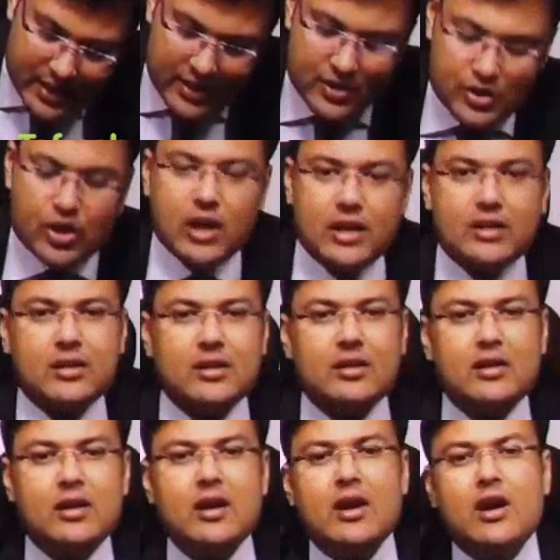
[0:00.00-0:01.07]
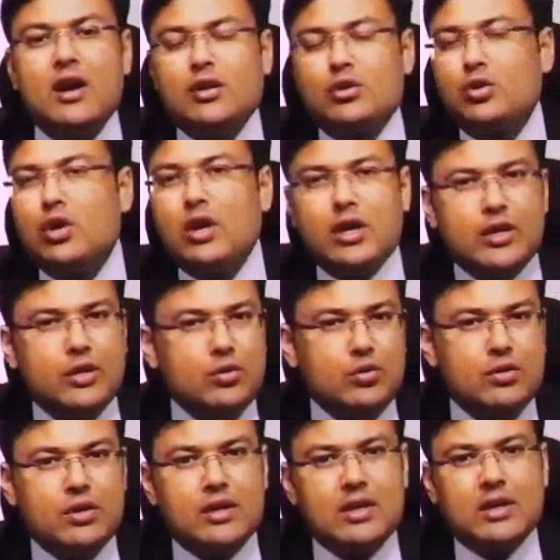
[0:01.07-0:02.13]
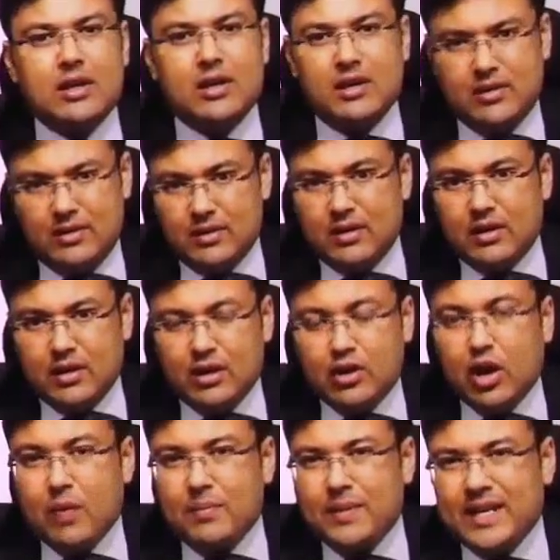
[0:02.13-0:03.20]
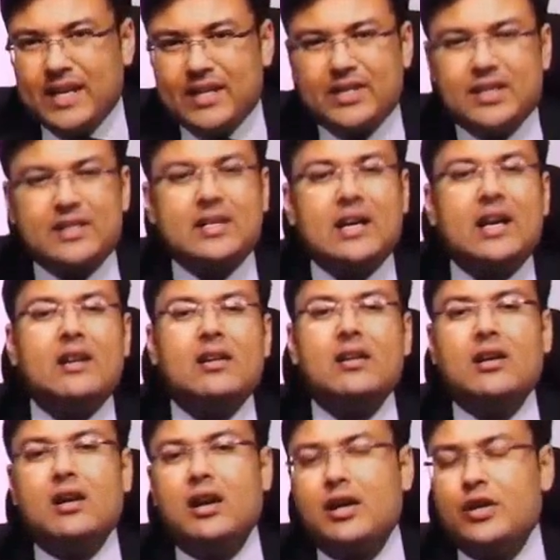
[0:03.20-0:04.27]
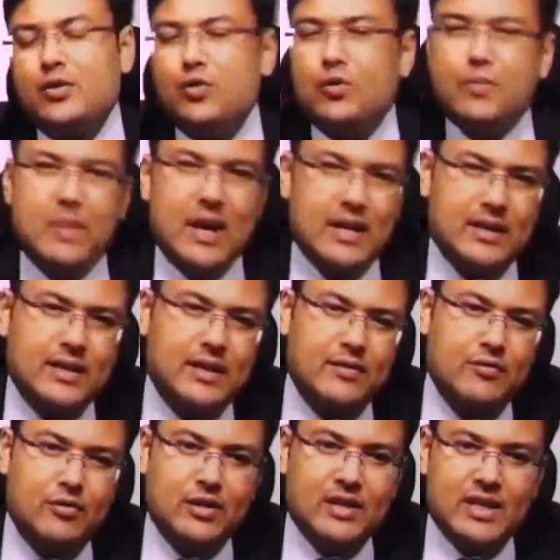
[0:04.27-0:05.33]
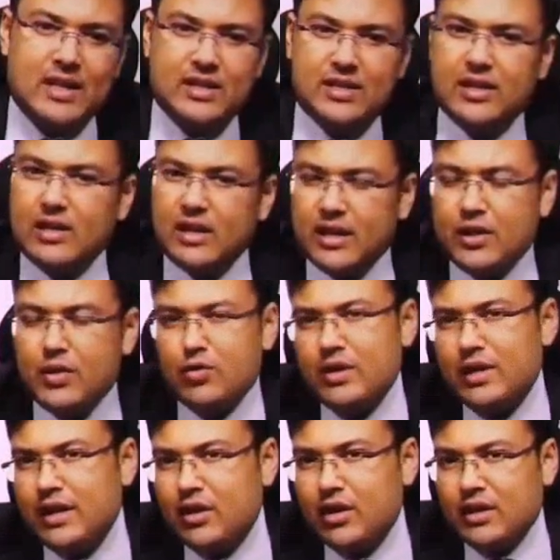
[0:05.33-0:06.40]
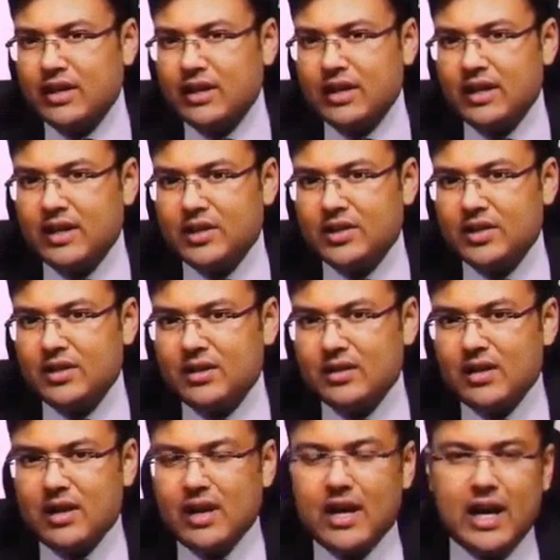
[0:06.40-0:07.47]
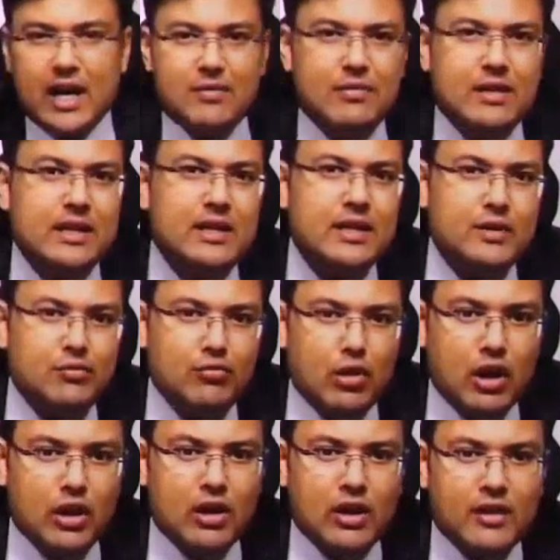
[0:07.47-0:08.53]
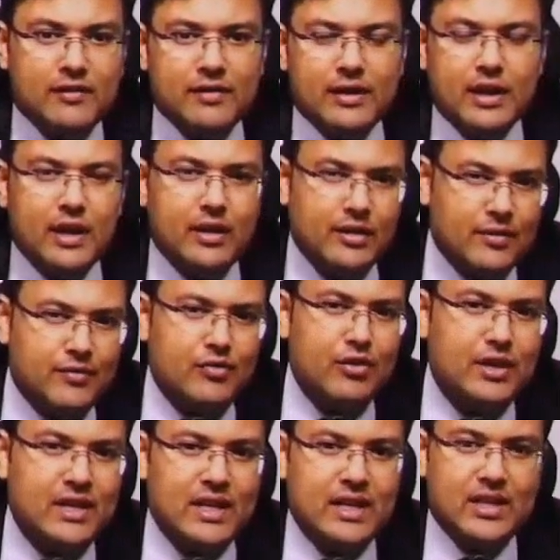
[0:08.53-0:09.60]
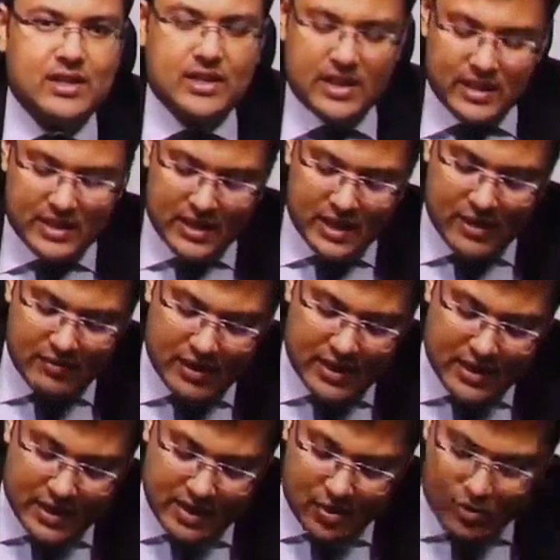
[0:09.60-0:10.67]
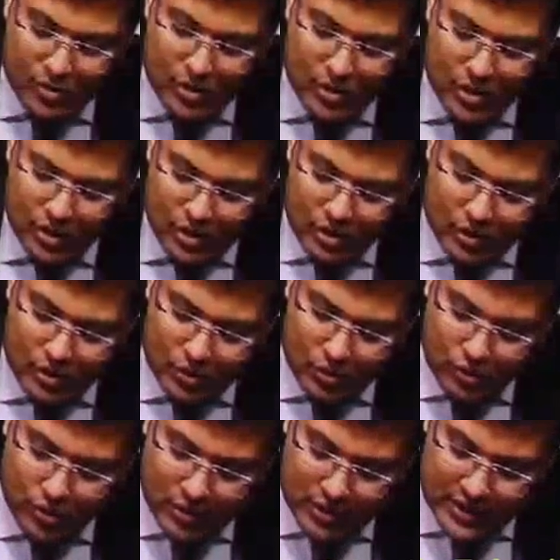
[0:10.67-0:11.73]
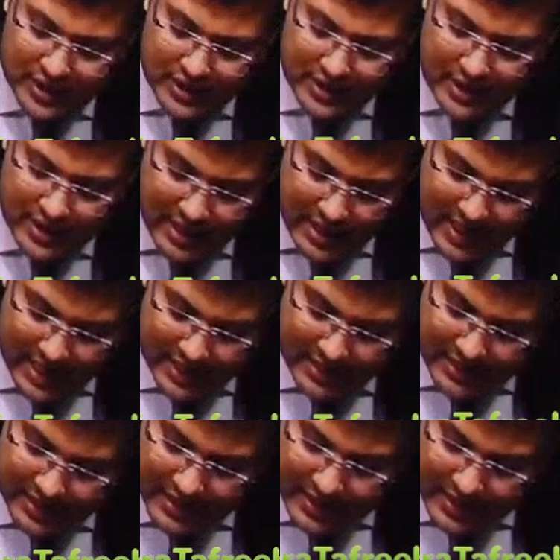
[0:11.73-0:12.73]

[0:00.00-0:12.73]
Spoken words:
in short. So acute complications are acute pancreatic fluid collection, acute necrotic collection, and when it is walled off, the fluid collection is converted into pseudocyst, and this